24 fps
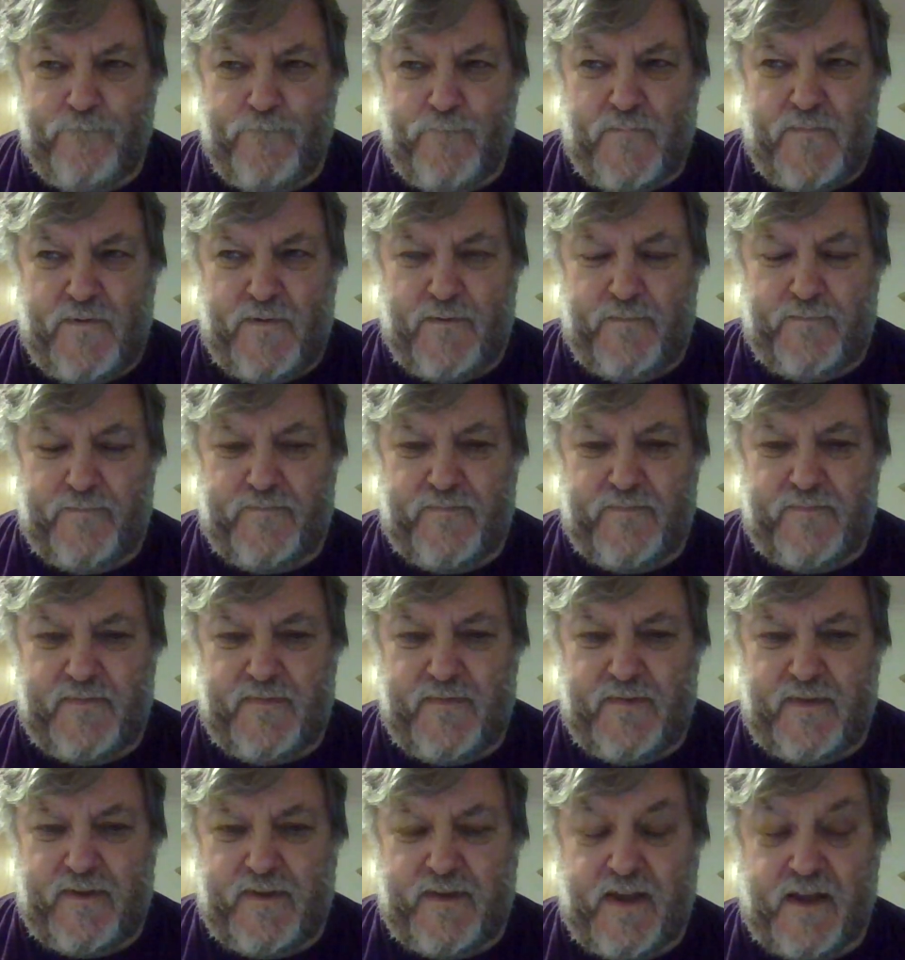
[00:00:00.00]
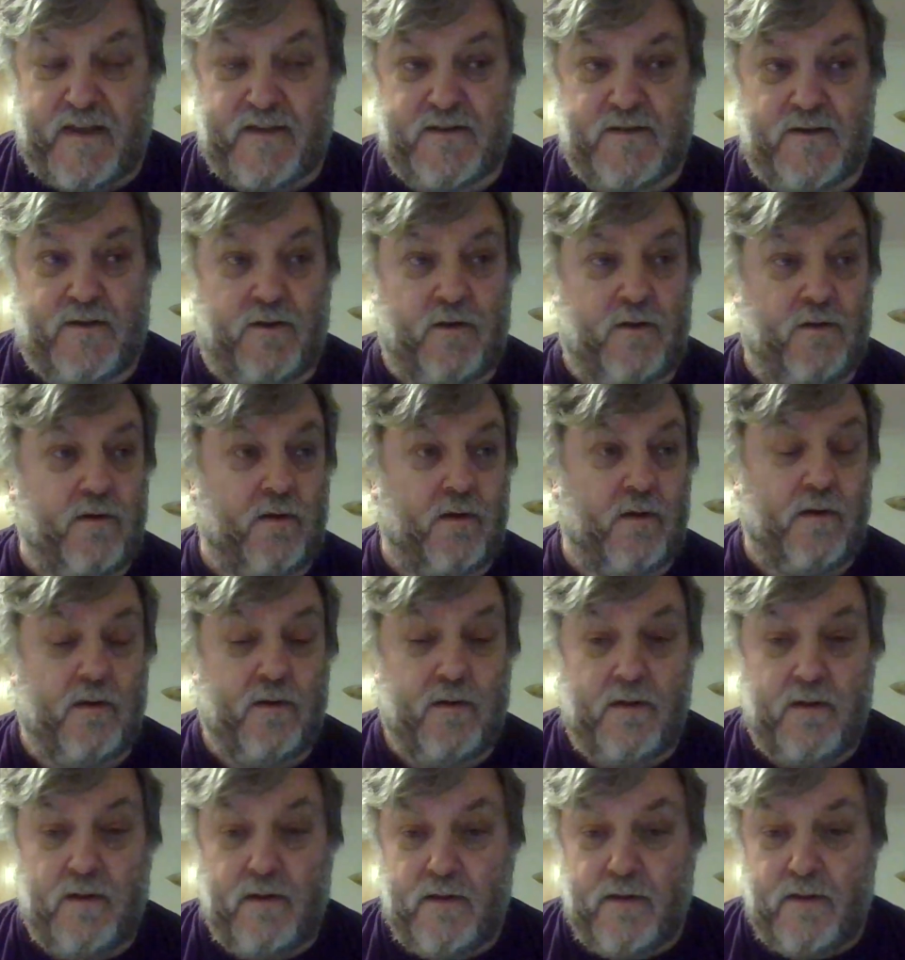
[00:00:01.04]
you know, cat's claw.
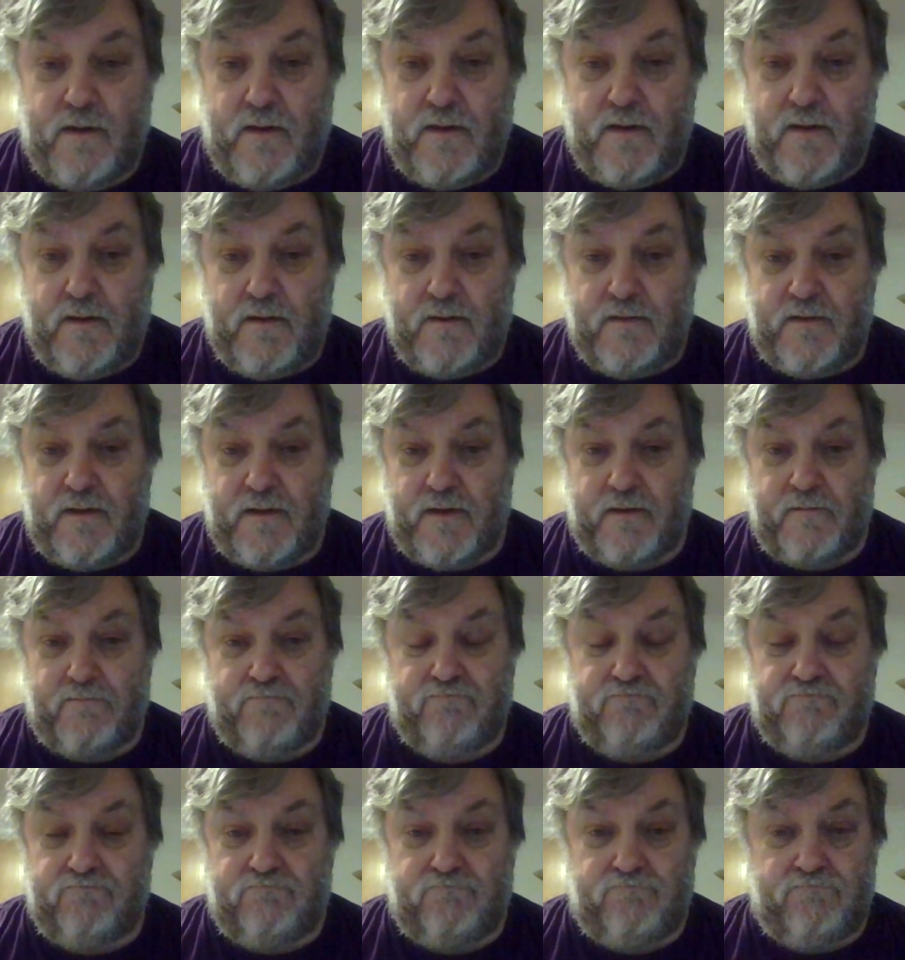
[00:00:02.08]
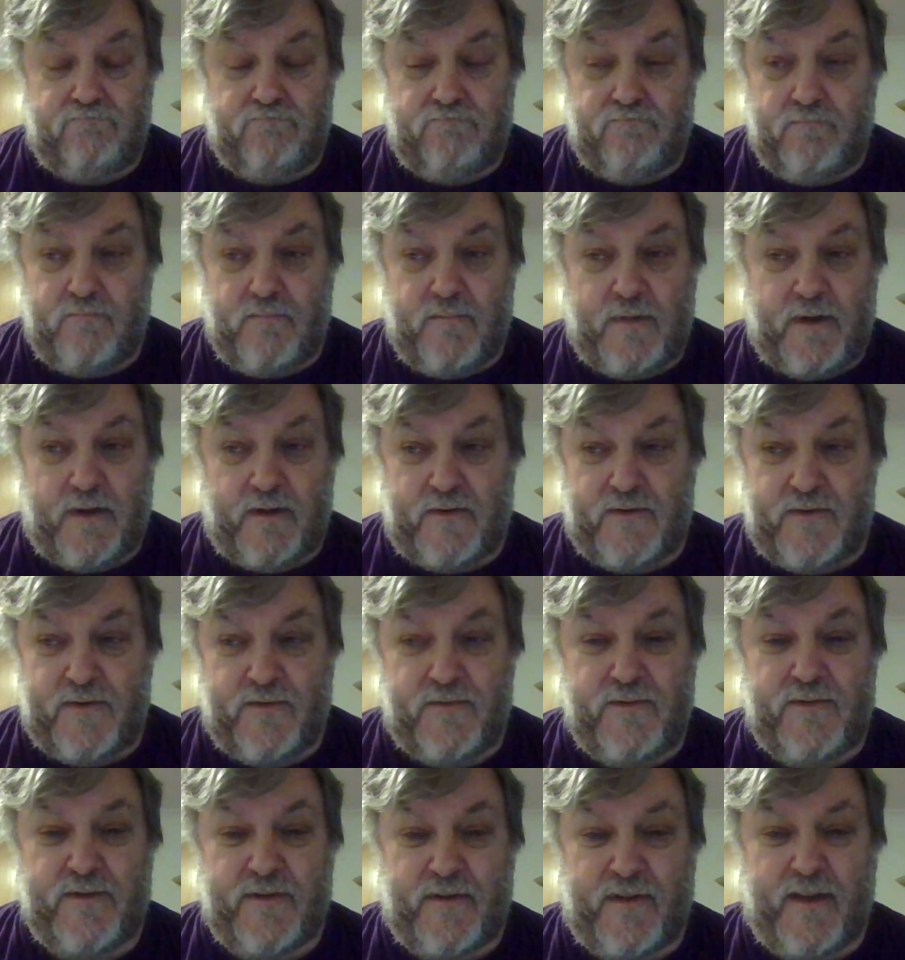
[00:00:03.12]
Like, you get
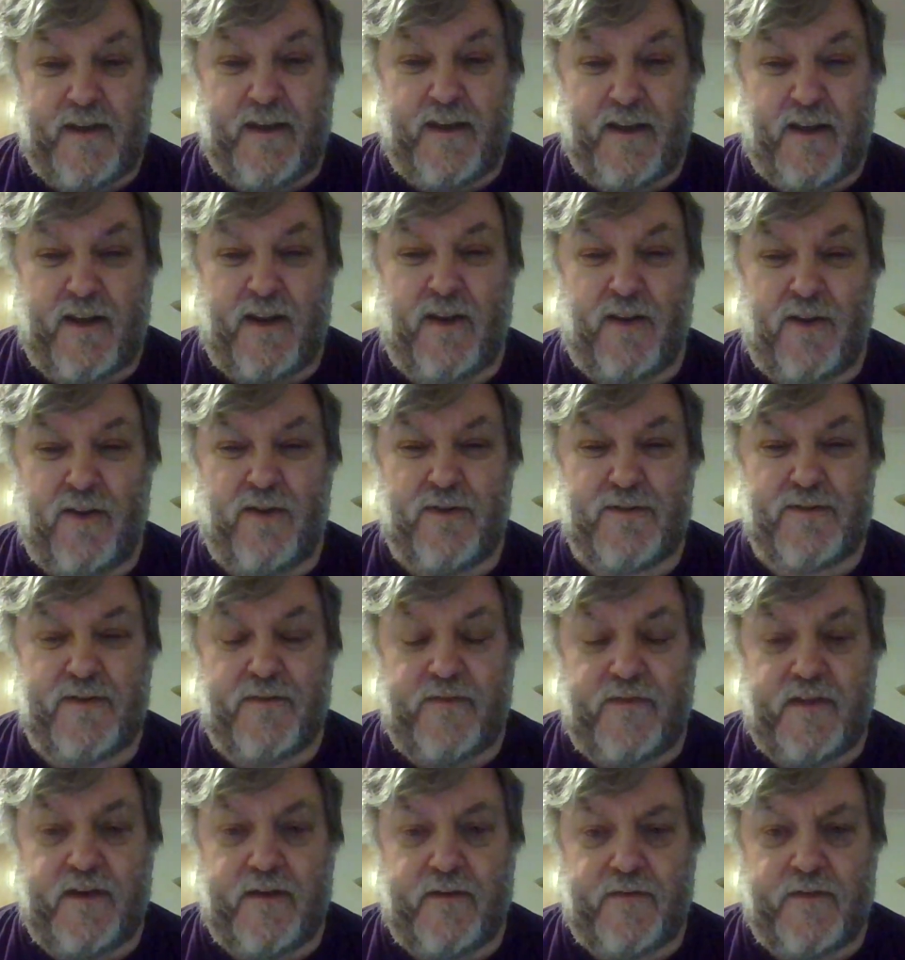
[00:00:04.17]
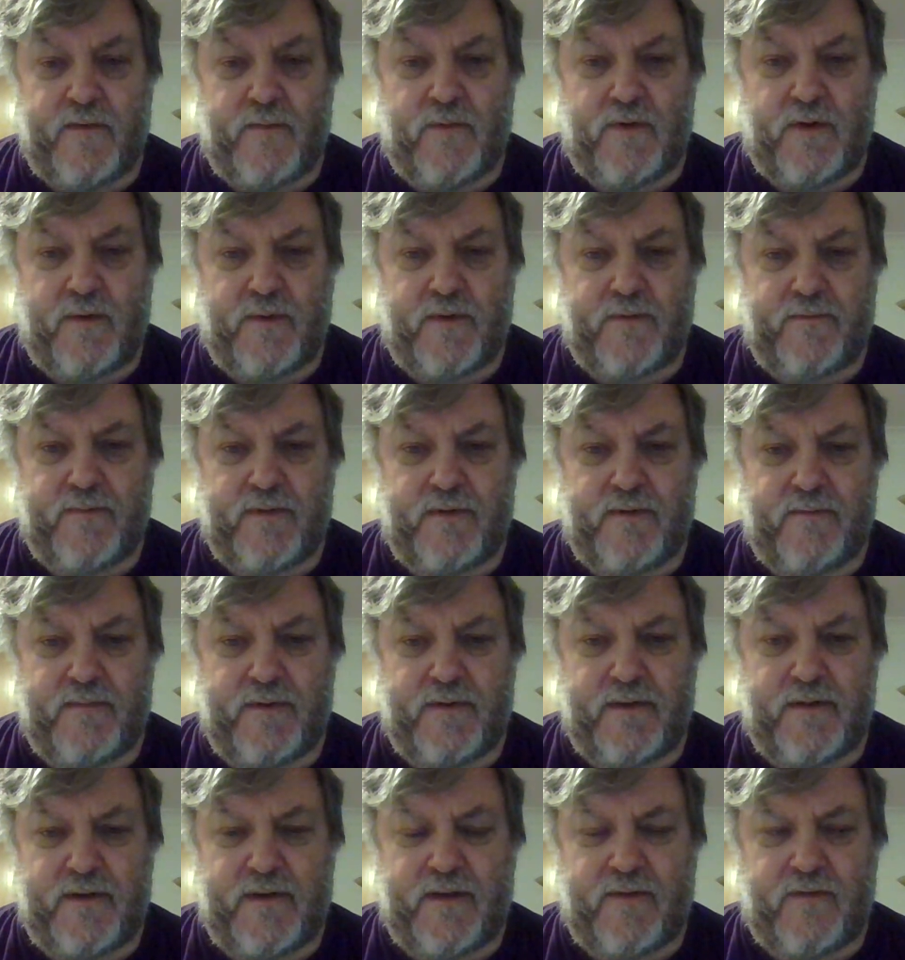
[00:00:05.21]
tons of that. You get a lot of that for your money, but, but,
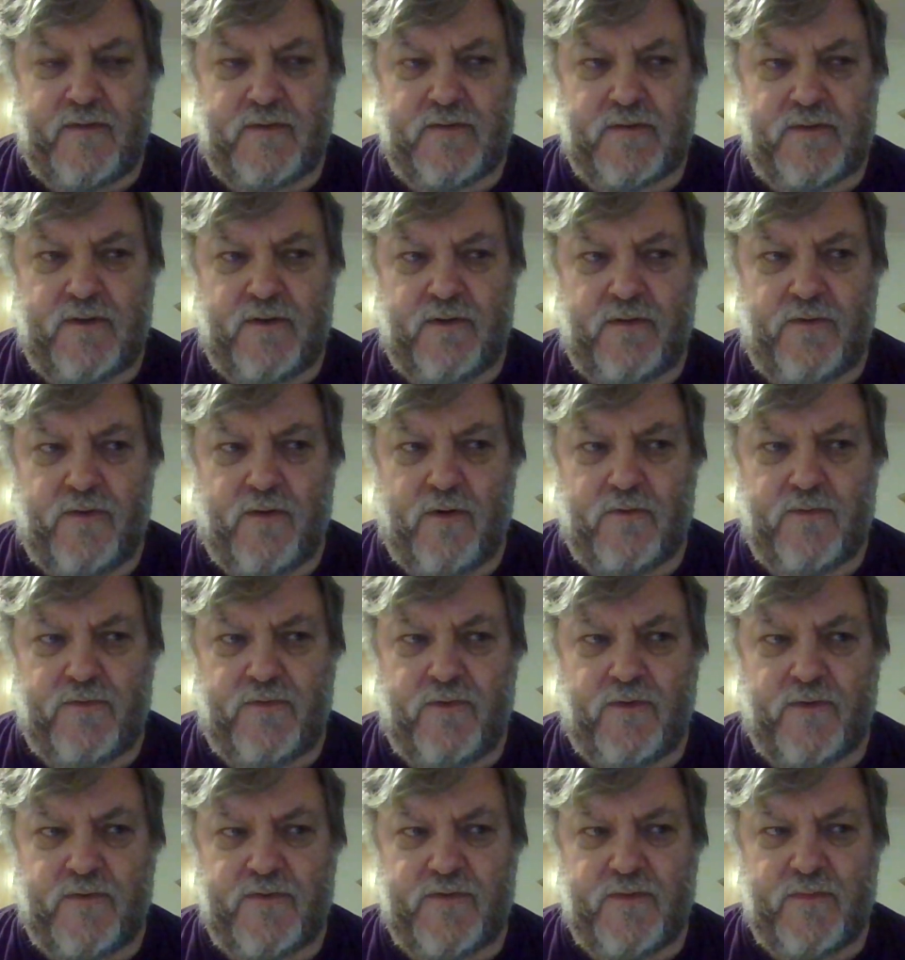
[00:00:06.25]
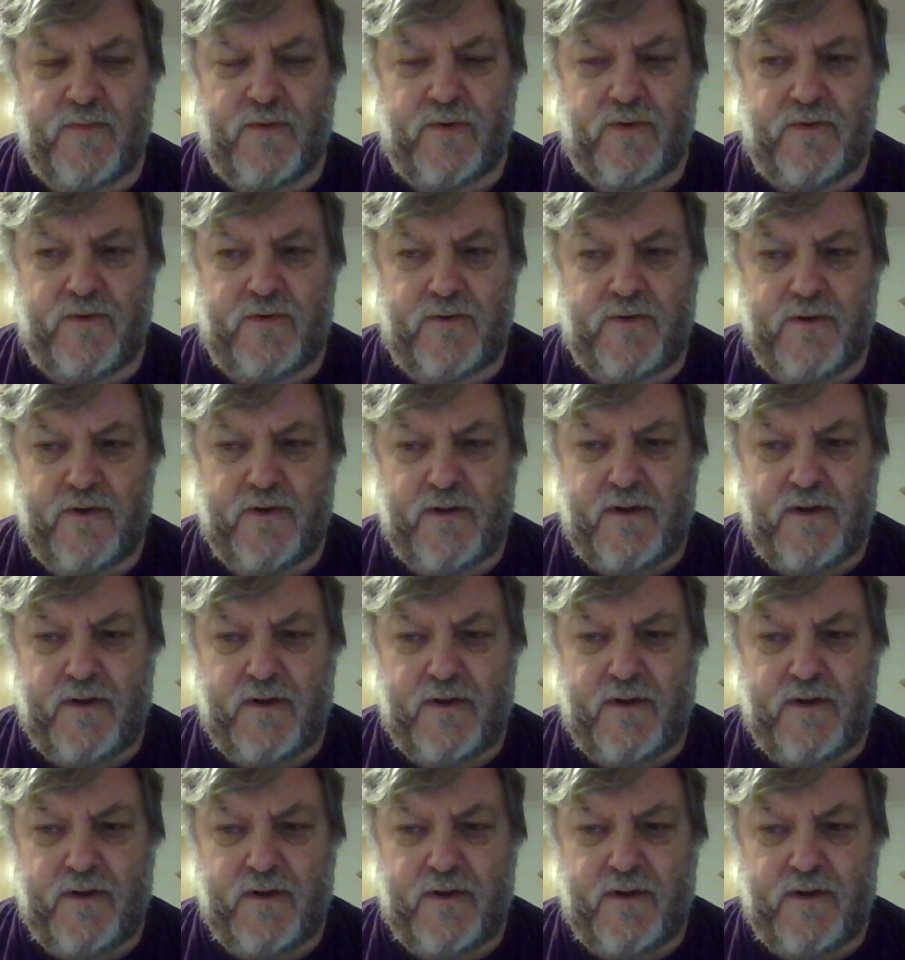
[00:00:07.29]
but the devil's claw, not, not so much.